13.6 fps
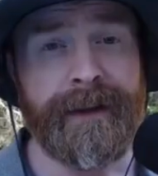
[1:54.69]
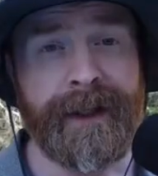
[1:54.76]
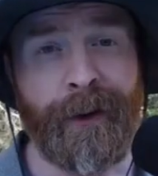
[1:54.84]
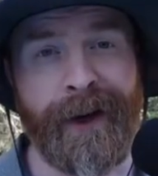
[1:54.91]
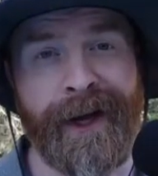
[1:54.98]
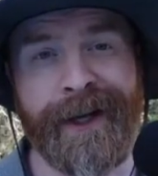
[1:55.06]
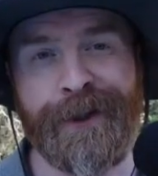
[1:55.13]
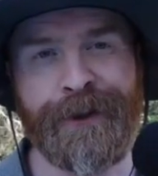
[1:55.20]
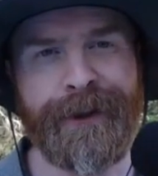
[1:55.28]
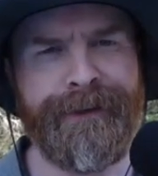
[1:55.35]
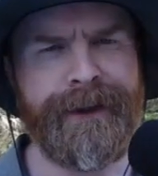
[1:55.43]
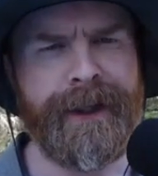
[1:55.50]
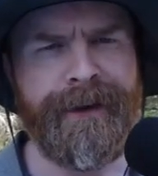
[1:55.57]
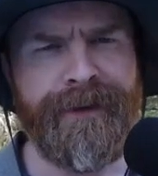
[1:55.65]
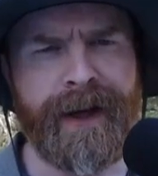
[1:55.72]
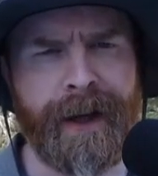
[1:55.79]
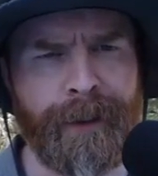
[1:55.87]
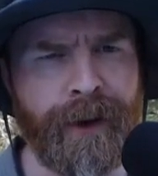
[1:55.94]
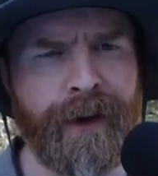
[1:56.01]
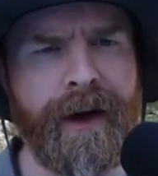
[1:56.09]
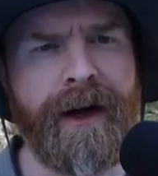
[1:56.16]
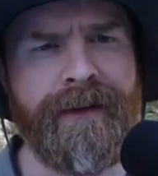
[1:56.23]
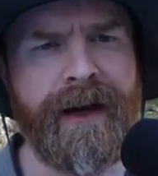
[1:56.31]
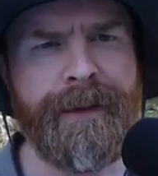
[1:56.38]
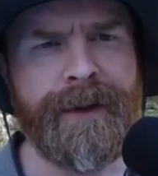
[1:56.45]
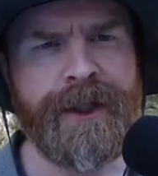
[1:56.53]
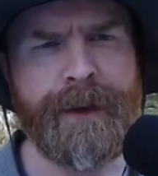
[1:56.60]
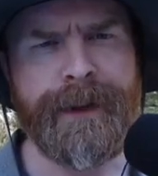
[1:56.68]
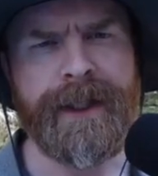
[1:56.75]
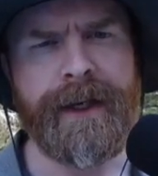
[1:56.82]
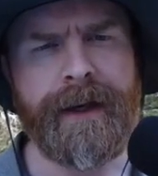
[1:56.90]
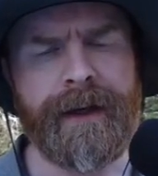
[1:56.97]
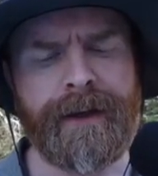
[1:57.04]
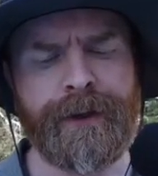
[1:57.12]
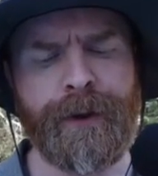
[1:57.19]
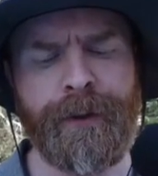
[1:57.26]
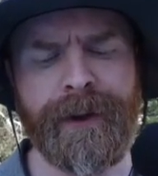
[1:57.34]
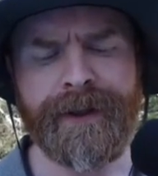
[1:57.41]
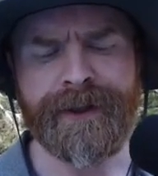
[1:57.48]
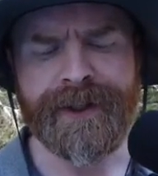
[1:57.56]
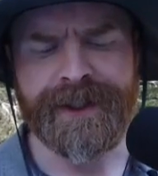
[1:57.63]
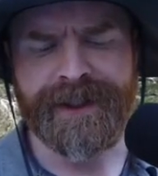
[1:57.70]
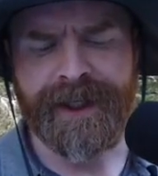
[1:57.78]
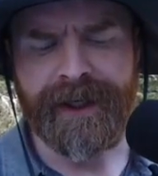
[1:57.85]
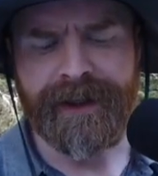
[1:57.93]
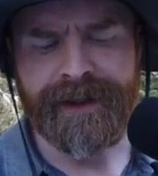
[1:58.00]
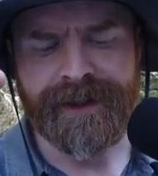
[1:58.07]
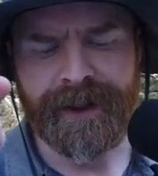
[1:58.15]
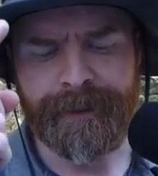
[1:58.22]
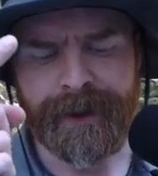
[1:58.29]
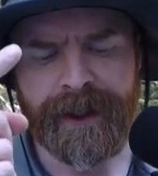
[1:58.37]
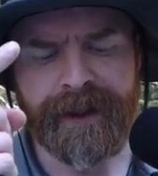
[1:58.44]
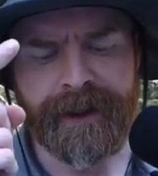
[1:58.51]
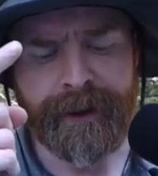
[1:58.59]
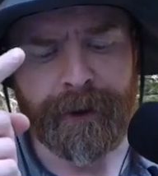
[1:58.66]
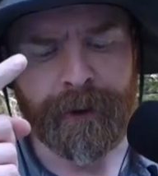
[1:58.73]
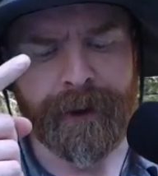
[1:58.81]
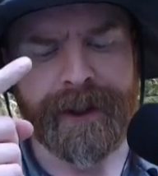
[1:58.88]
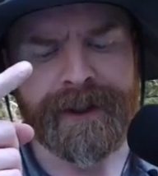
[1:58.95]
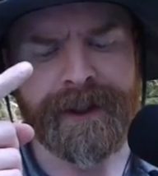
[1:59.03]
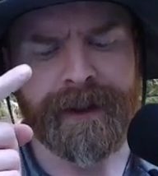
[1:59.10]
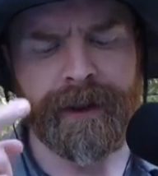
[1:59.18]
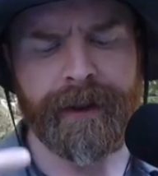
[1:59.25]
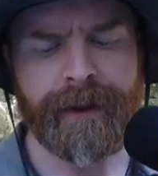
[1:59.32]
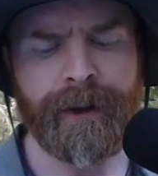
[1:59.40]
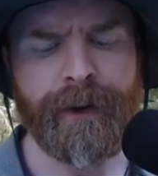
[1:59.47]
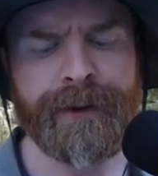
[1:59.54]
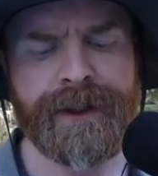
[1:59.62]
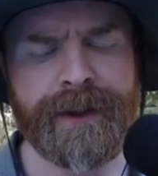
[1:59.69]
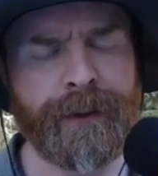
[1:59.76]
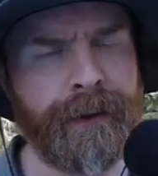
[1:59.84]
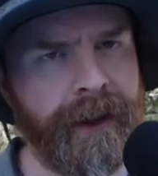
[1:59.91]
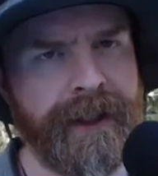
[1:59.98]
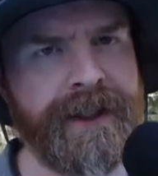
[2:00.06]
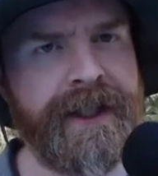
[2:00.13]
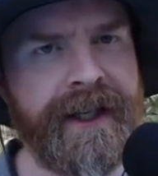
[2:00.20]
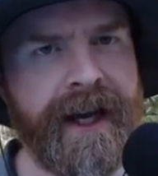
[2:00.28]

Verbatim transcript: Now, Endrift, the developer of MGBA on Twitter, states, I'm getting increasingly close to releasing